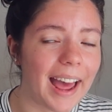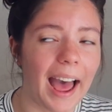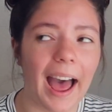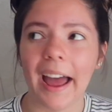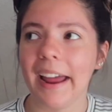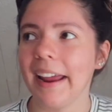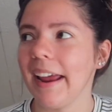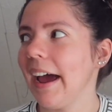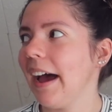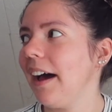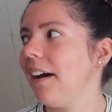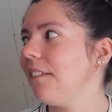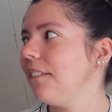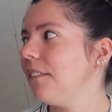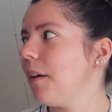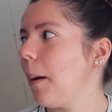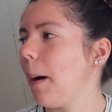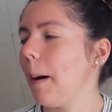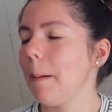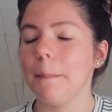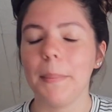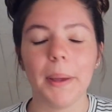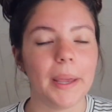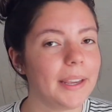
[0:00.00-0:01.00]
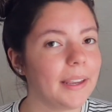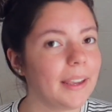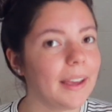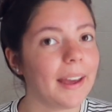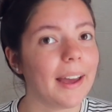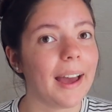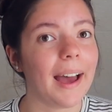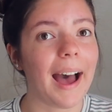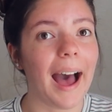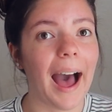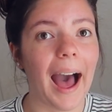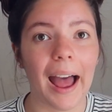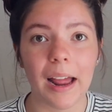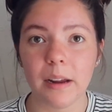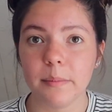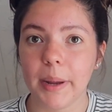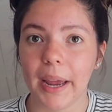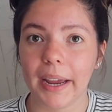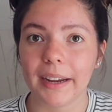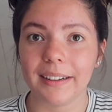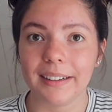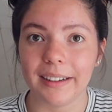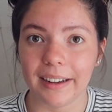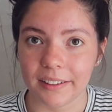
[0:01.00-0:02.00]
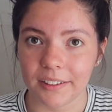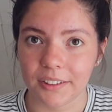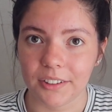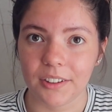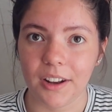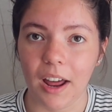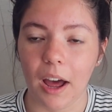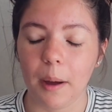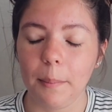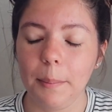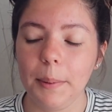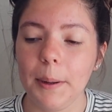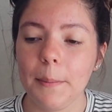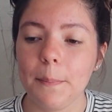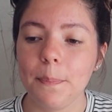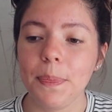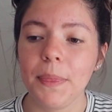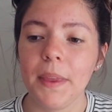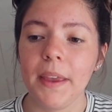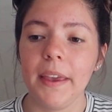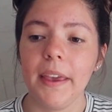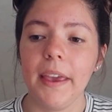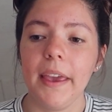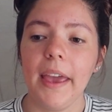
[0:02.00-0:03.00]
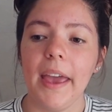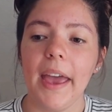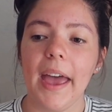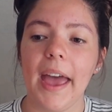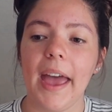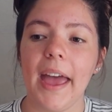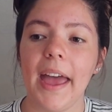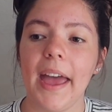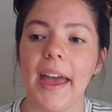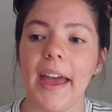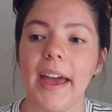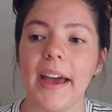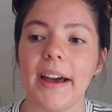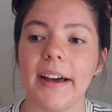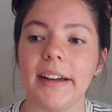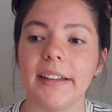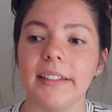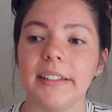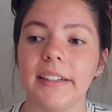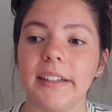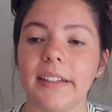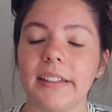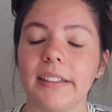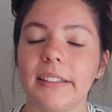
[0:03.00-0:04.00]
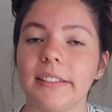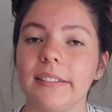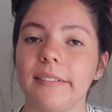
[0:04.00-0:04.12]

I have a big iMac desktop and